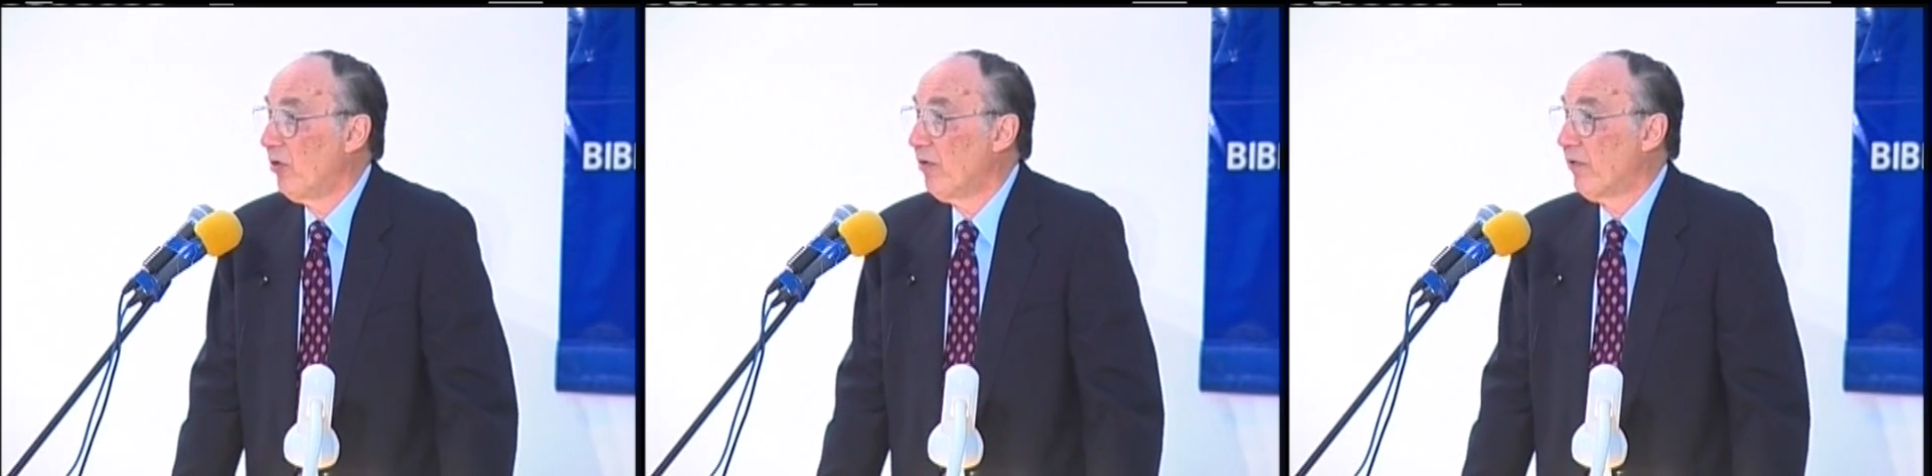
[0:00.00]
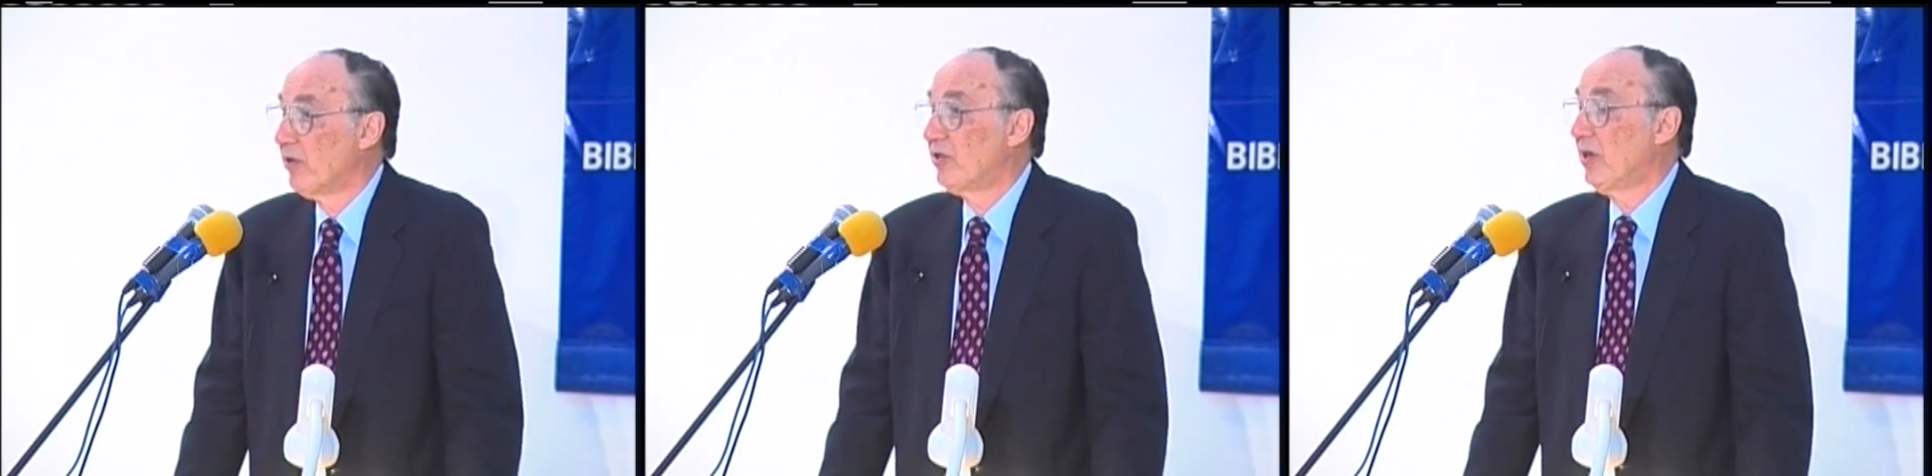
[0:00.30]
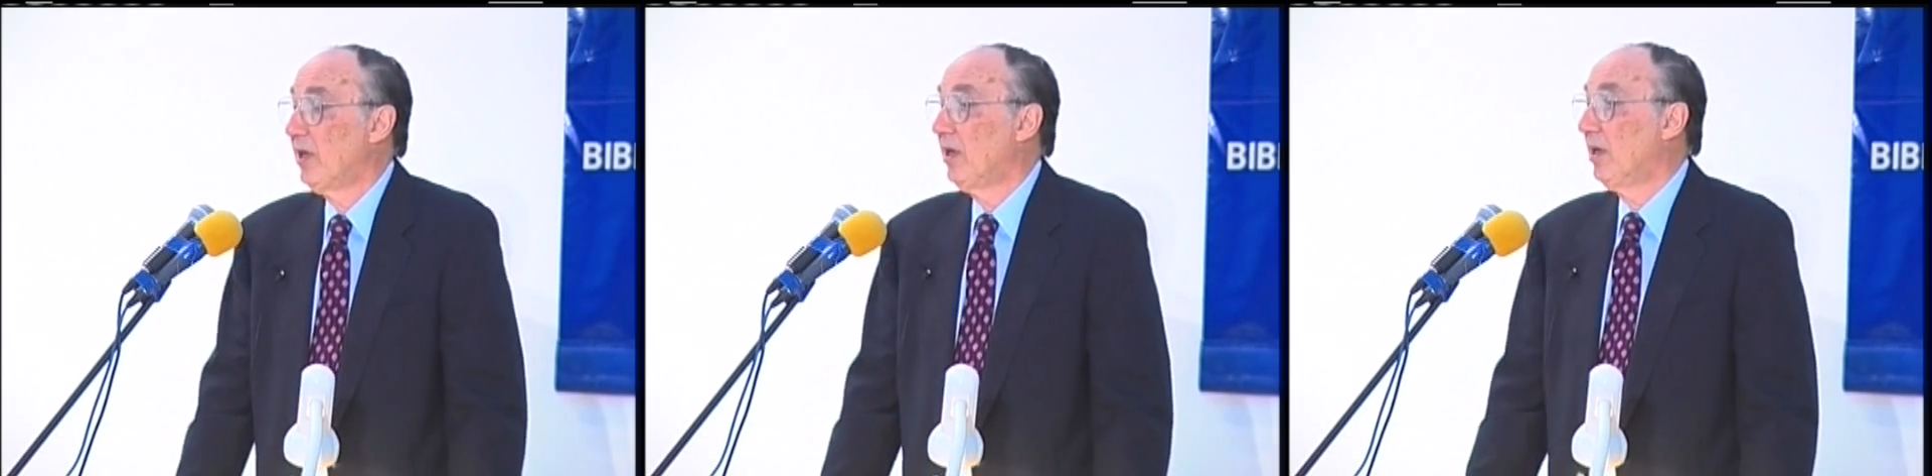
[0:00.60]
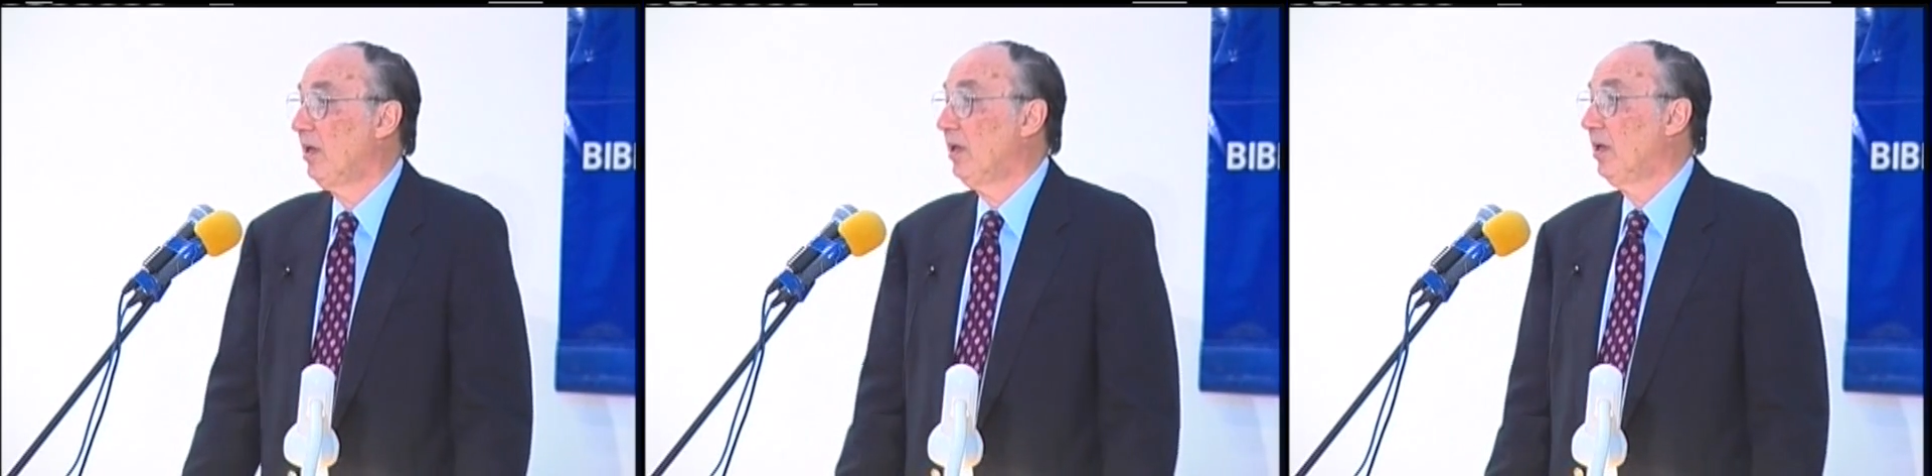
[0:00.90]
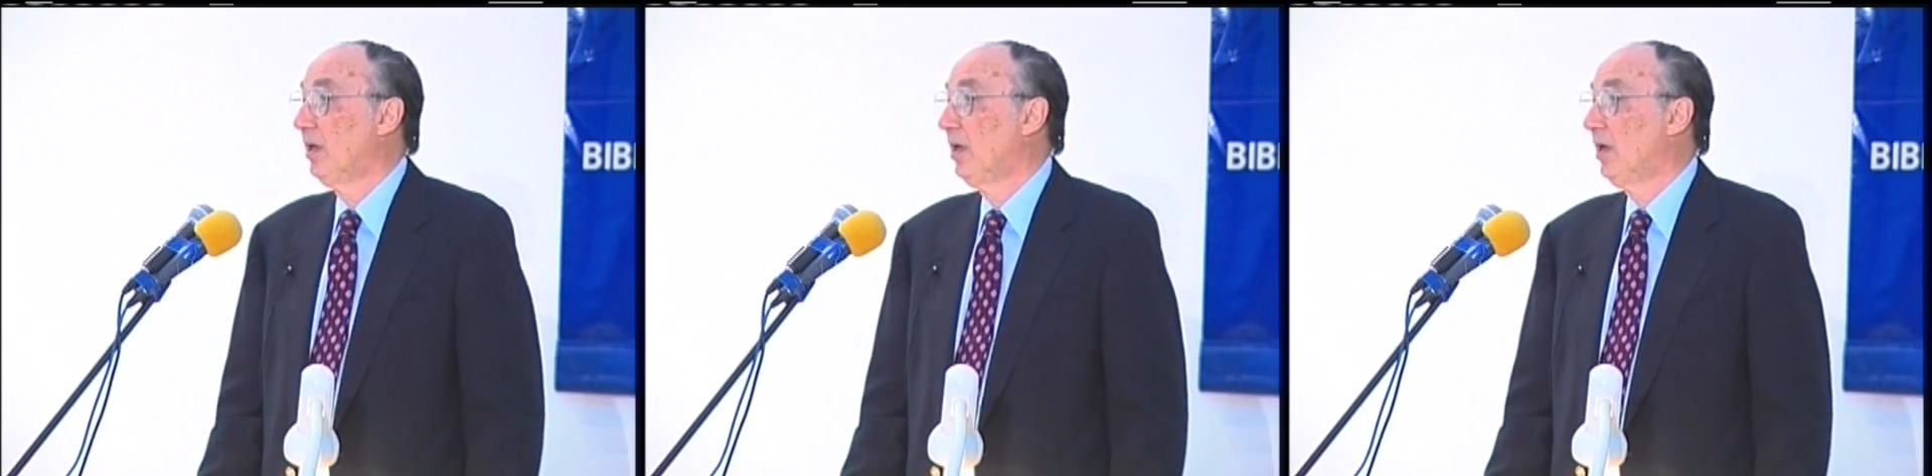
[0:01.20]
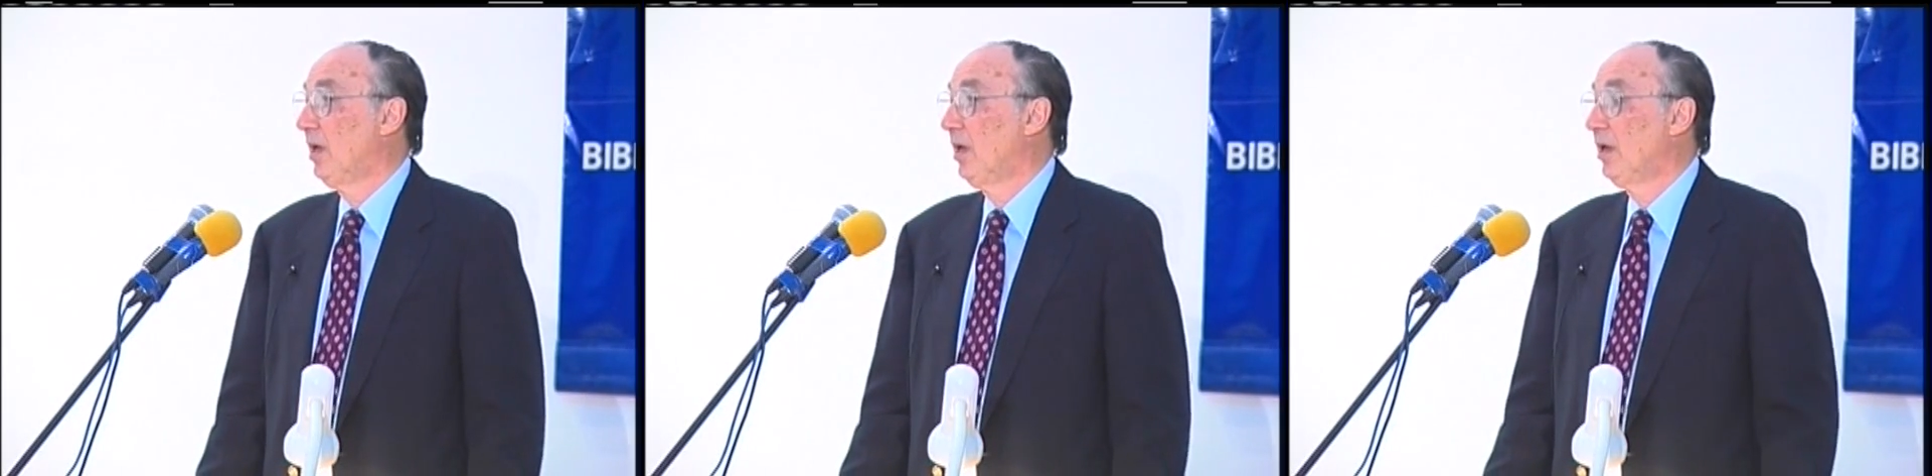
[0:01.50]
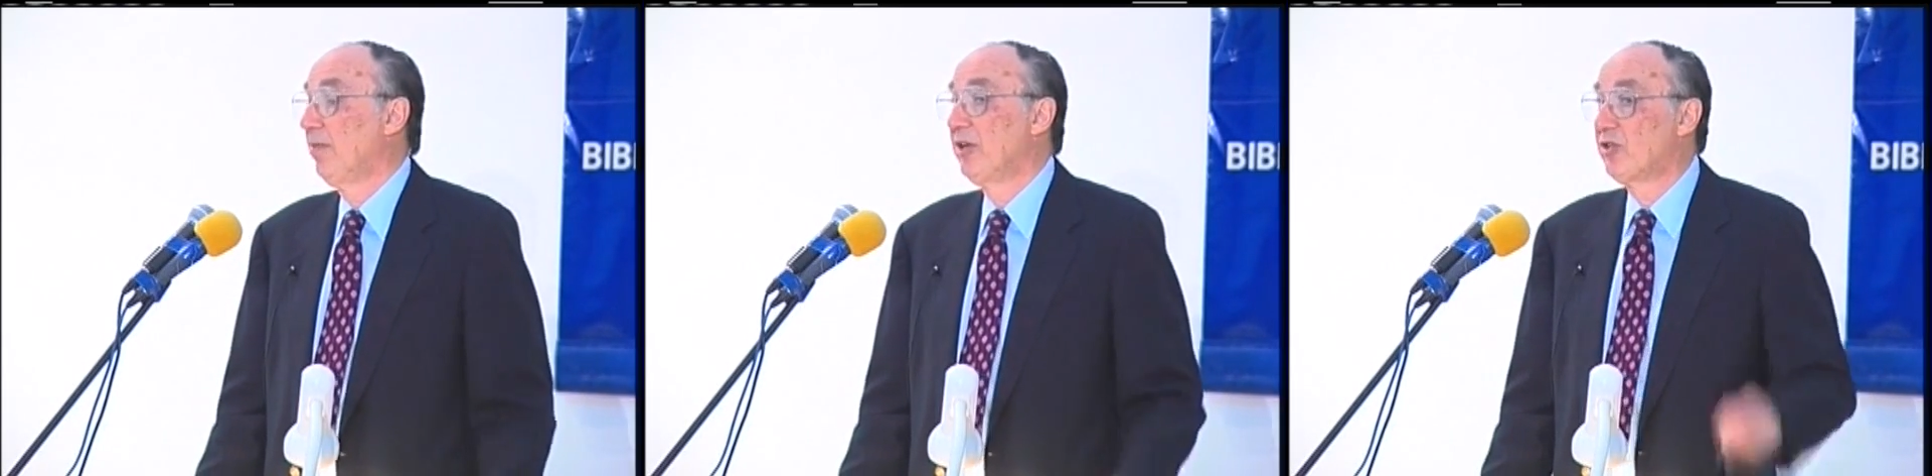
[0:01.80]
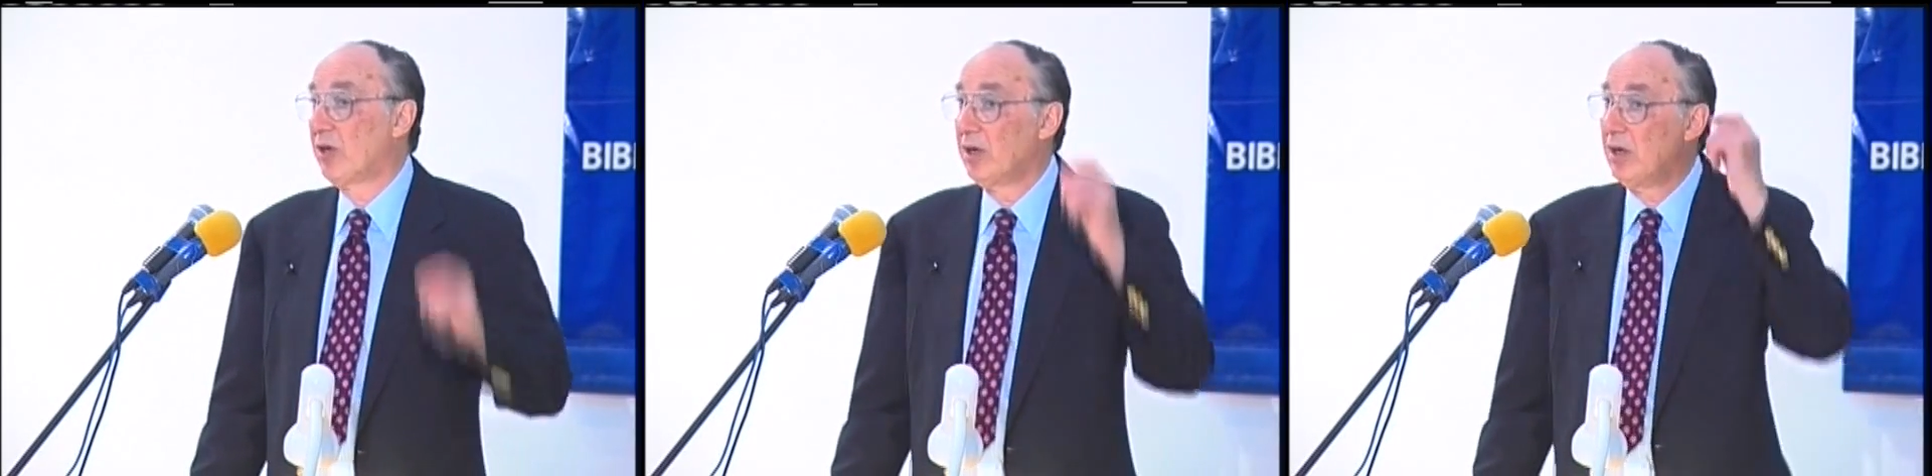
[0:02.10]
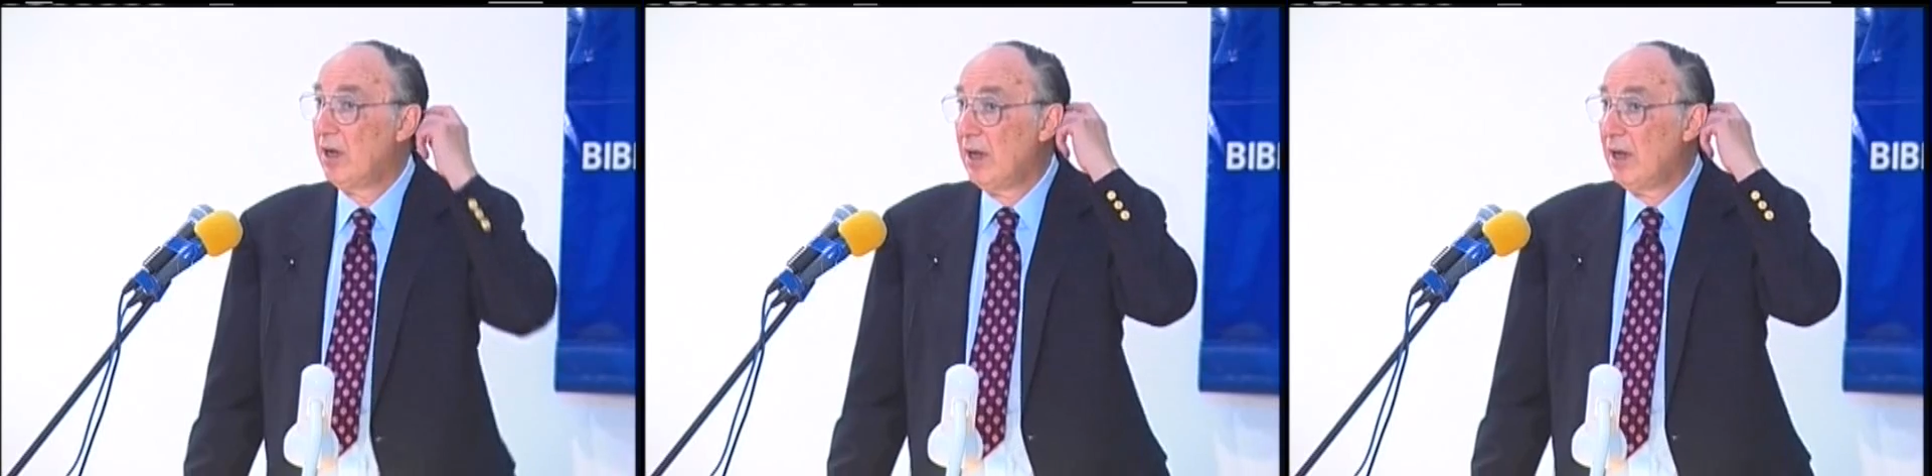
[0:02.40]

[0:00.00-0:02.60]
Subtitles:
University in Michigan,